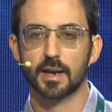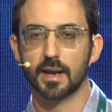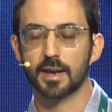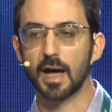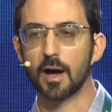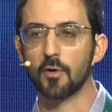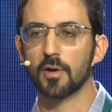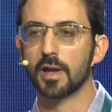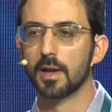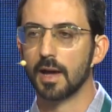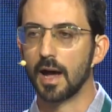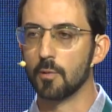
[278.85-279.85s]
Now,
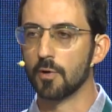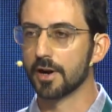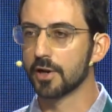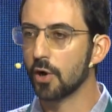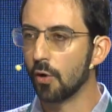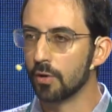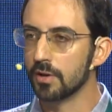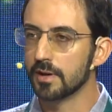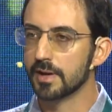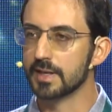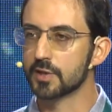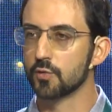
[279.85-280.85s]
our goal
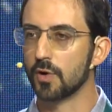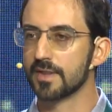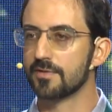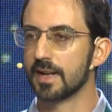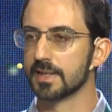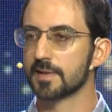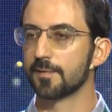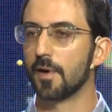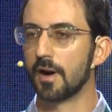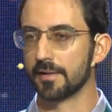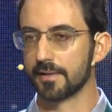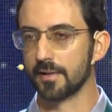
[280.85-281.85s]
is to advance
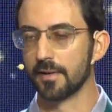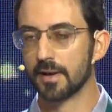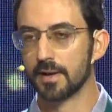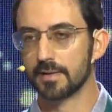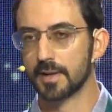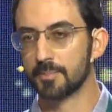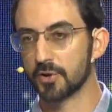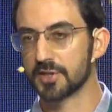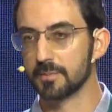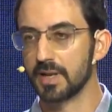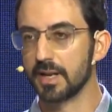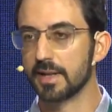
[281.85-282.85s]
further the
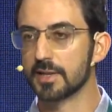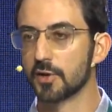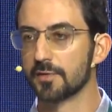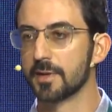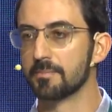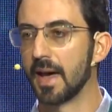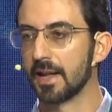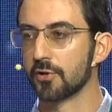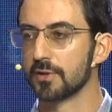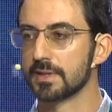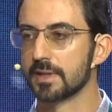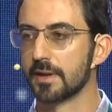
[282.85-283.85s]
possibilities of the
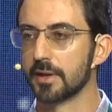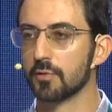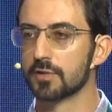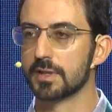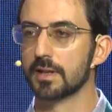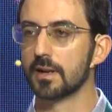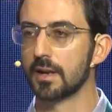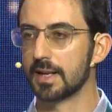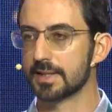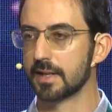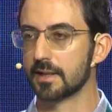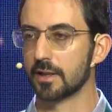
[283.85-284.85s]
methods that are used in
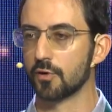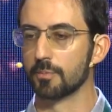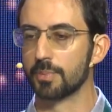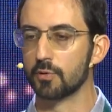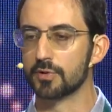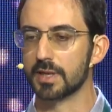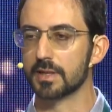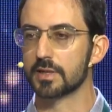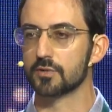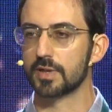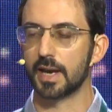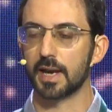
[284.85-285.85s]
classical computing
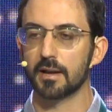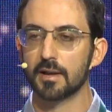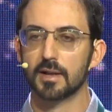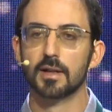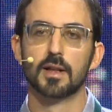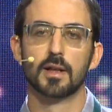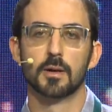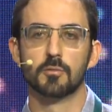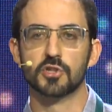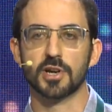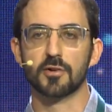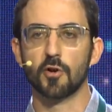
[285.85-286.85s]
today,
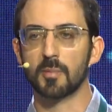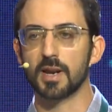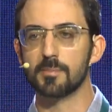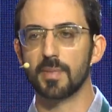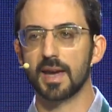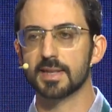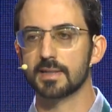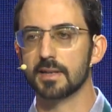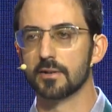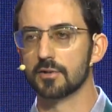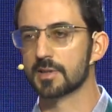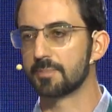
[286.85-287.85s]
which are normally based
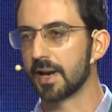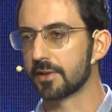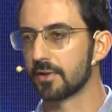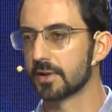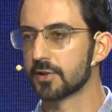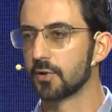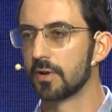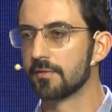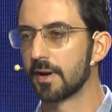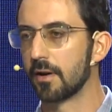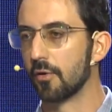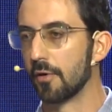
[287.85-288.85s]
either on spectral
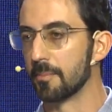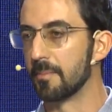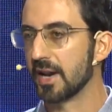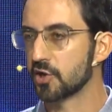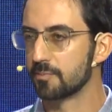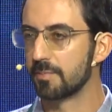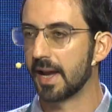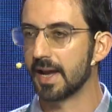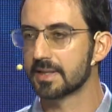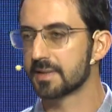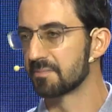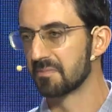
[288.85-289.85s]
solver or
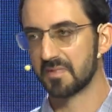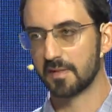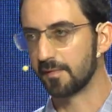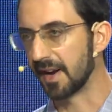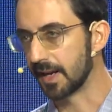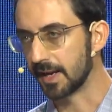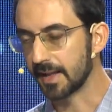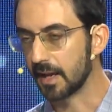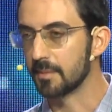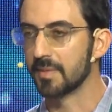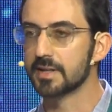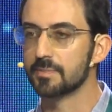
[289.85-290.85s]
mesh-based finite
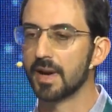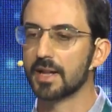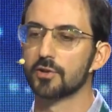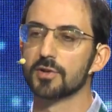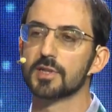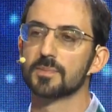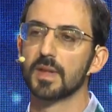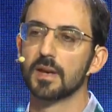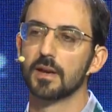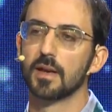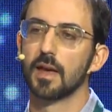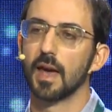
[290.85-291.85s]
element methods.
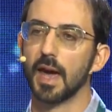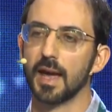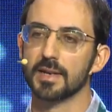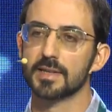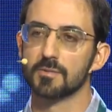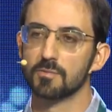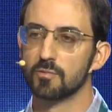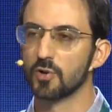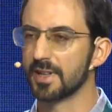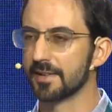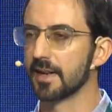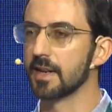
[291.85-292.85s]
And
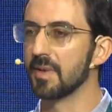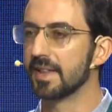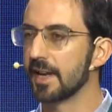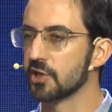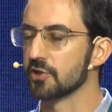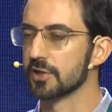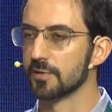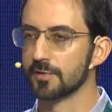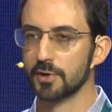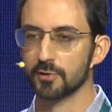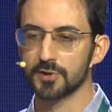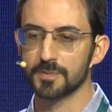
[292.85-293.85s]
what are the limitations of
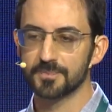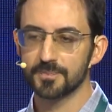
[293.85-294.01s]
those?